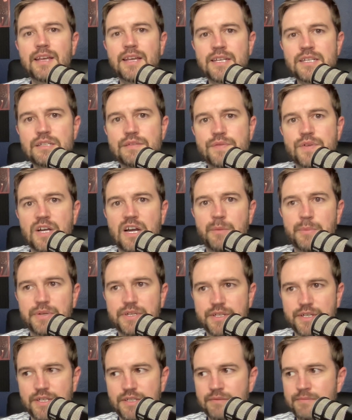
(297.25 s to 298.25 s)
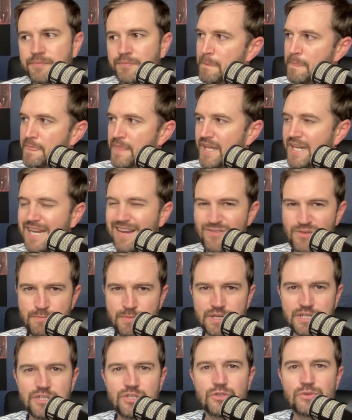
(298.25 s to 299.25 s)
end of Comic-Con, And
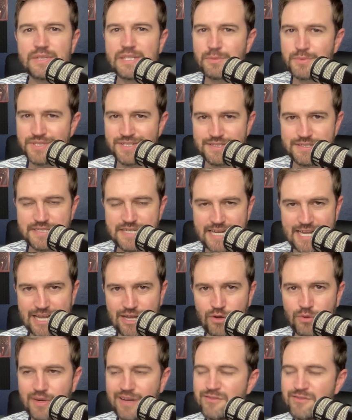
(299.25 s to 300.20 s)
everybody knew he was in town.